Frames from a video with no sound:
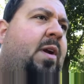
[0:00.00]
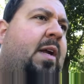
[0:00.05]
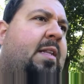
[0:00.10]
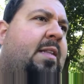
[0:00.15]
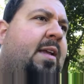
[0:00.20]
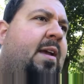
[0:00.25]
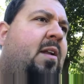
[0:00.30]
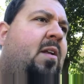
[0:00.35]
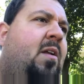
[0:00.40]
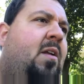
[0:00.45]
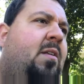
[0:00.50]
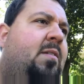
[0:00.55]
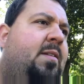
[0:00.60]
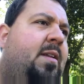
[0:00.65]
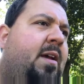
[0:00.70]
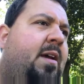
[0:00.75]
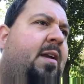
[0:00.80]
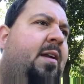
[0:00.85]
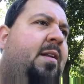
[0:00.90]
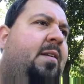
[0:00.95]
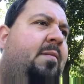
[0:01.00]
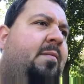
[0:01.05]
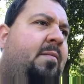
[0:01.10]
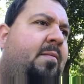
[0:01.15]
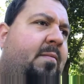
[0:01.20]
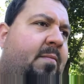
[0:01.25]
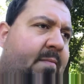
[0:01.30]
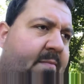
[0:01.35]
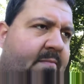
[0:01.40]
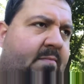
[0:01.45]
get that all done, and
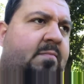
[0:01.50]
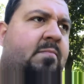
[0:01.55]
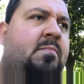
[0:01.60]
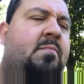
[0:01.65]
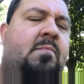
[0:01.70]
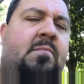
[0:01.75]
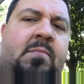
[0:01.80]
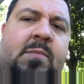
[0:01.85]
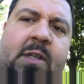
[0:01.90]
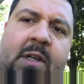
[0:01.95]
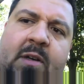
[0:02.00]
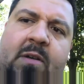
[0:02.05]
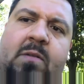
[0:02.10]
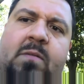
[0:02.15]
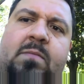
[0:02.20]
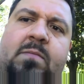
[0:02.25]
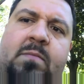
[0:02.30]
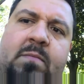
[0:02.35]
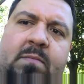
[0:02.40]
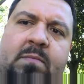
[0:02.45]
at